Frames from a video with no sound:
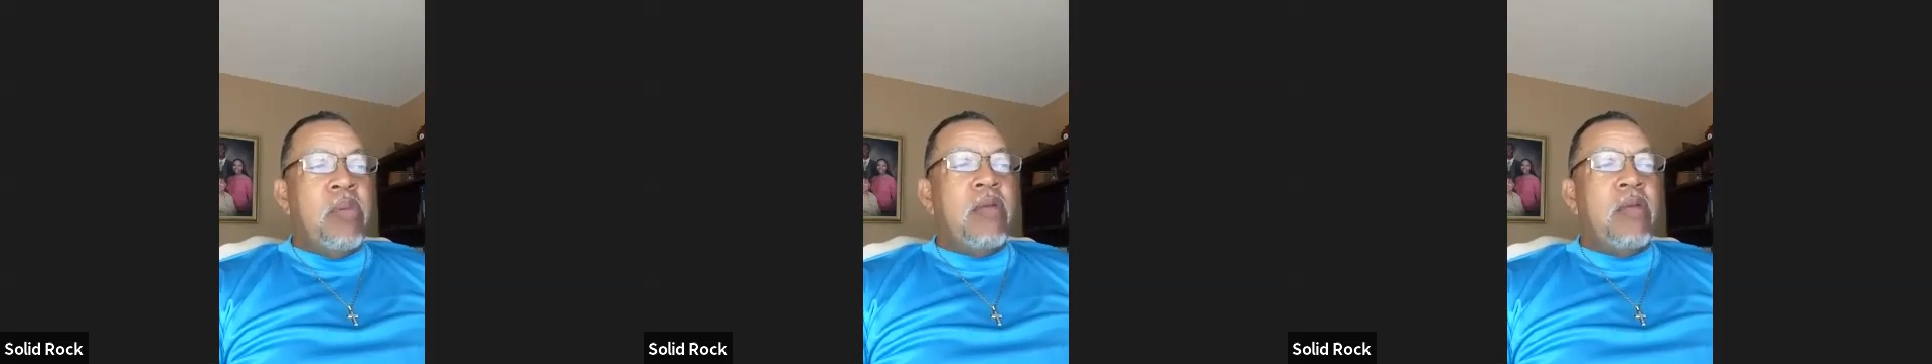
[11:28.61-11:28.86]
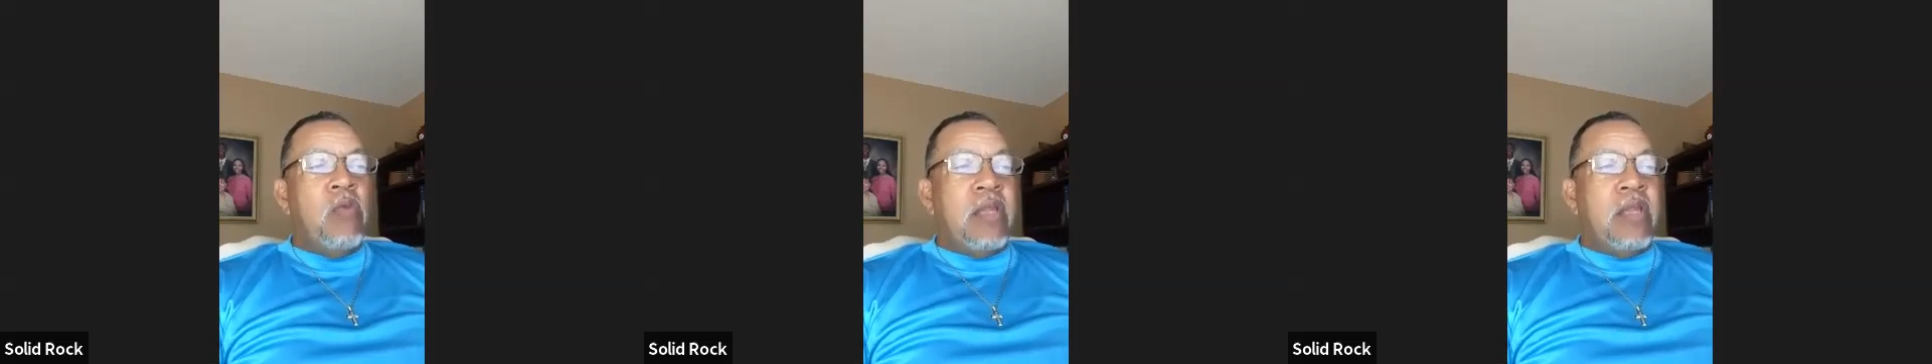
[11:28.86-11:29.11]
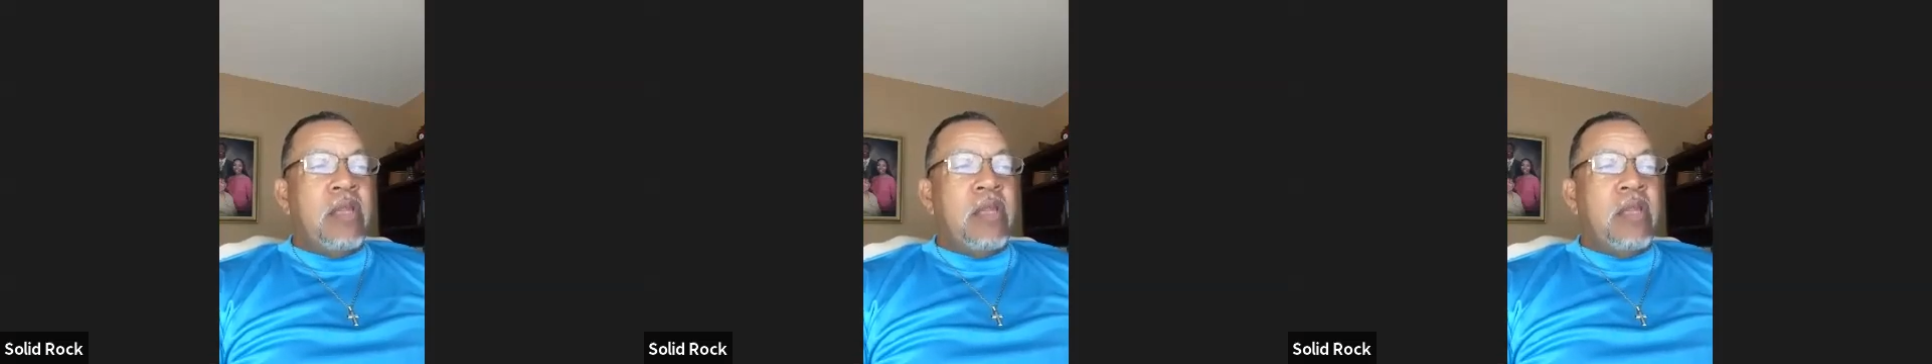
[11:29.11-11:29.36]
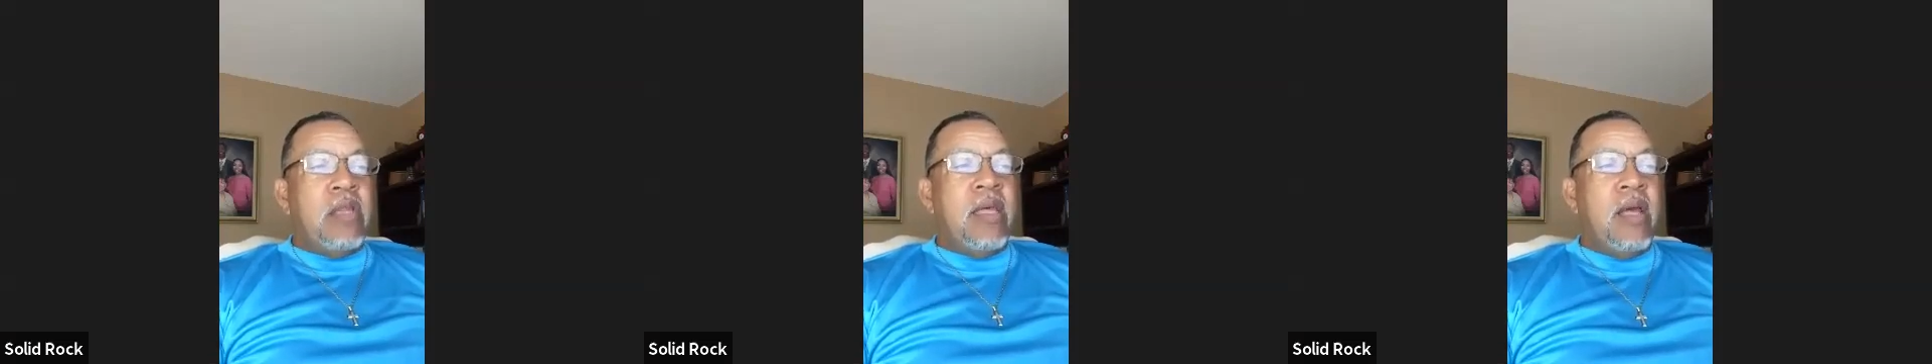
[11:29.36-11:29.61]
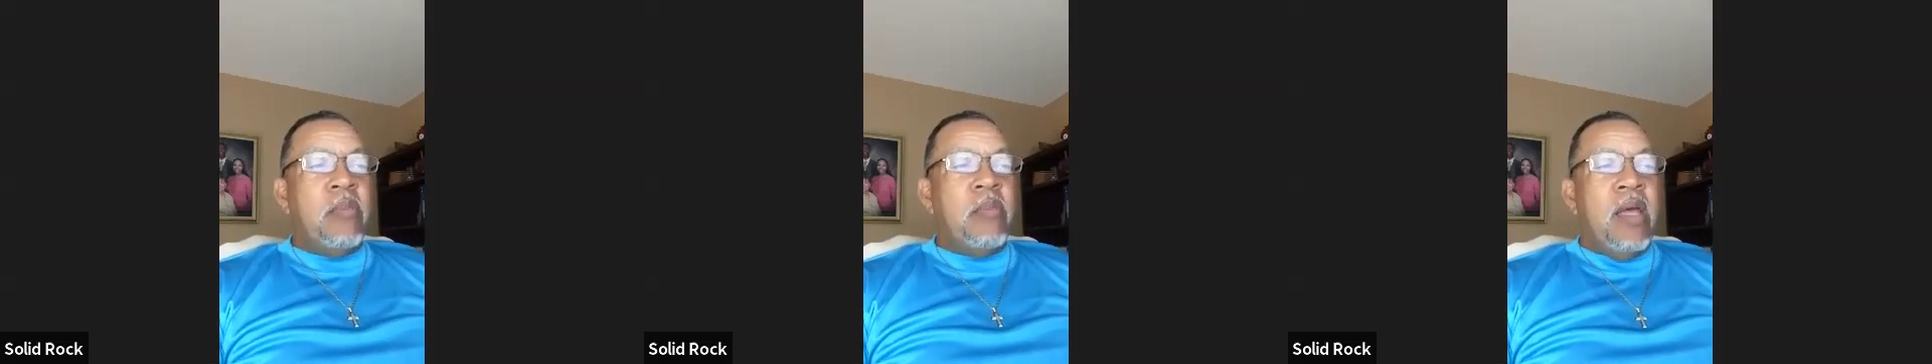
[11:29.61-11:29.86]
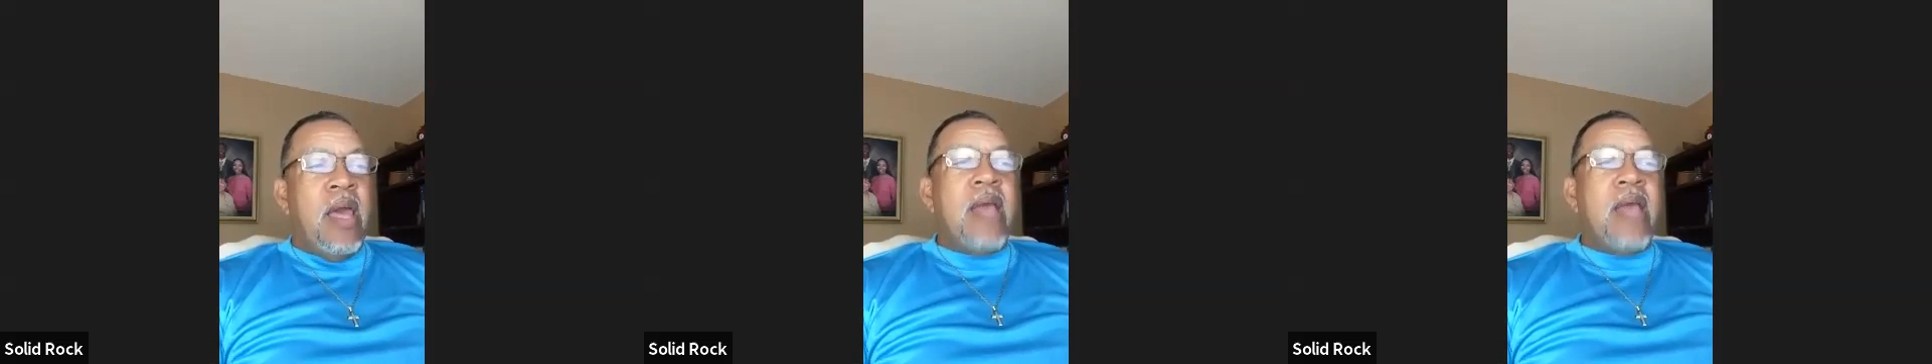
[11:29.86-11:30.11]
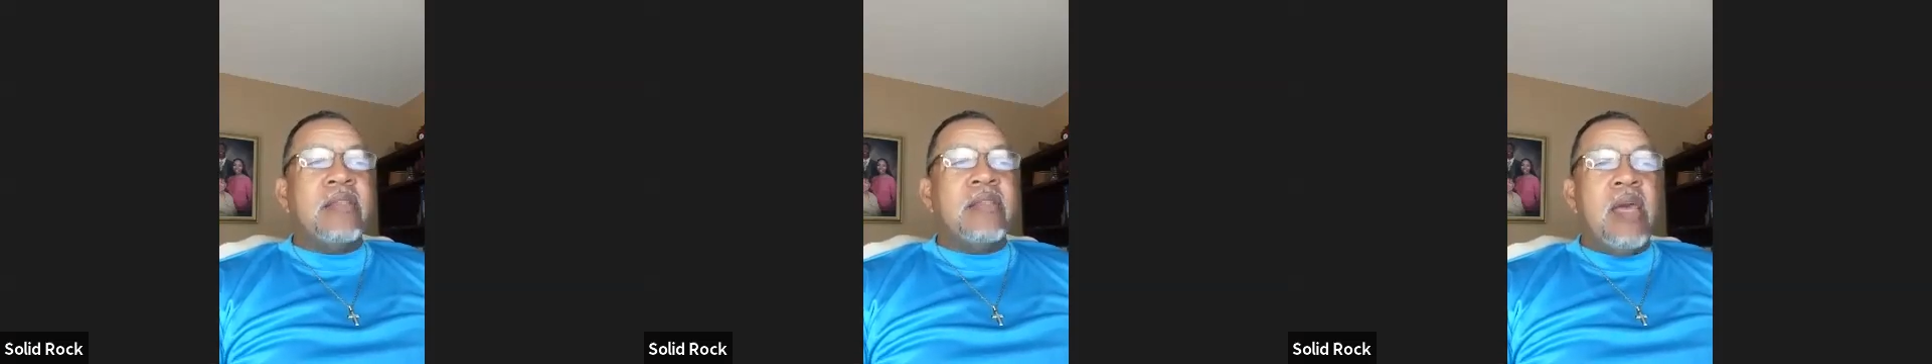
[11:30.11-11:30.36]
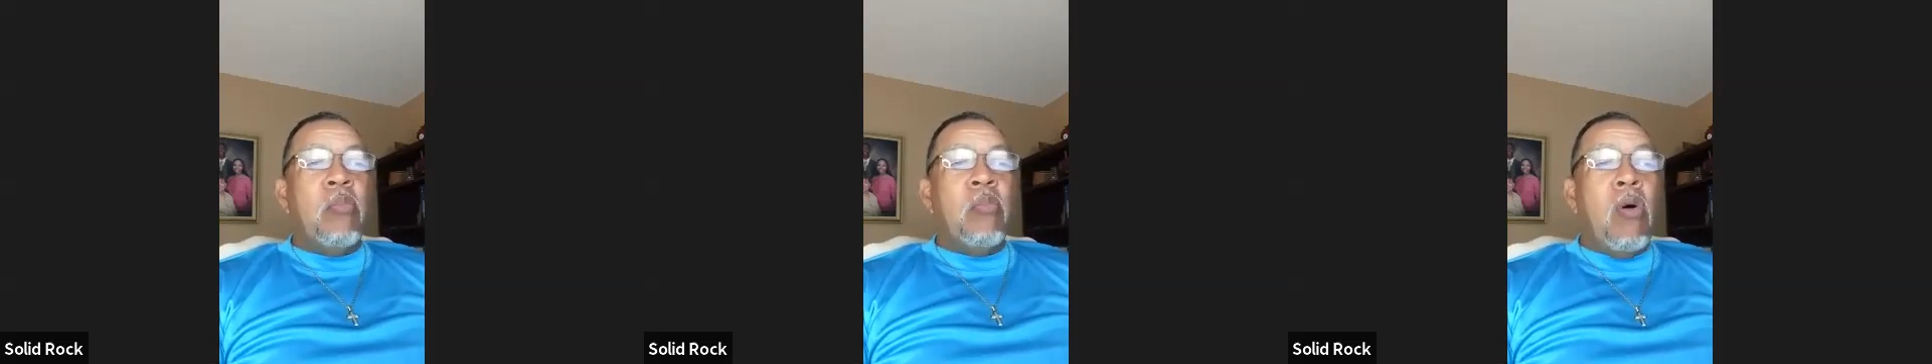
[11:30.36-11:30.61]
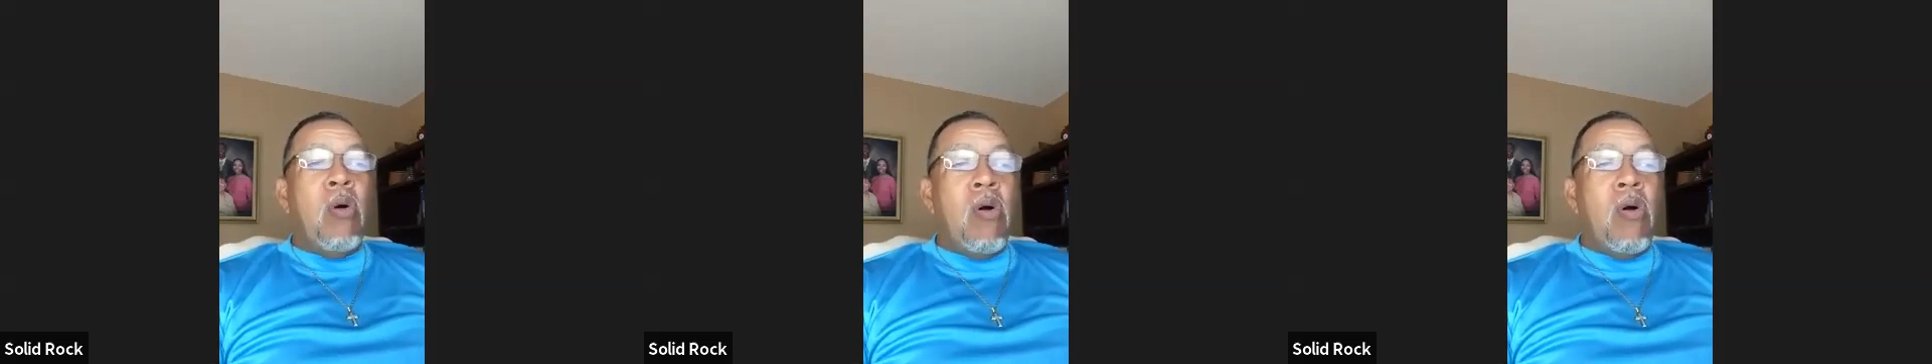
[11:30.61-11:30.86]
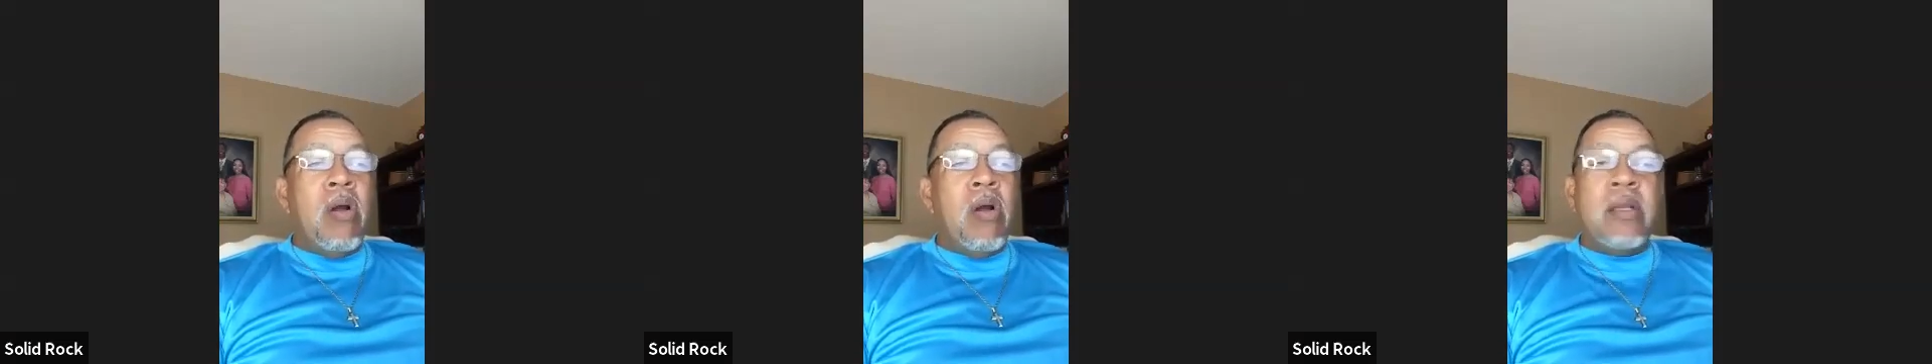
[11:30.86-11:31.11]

as they mourned and wept,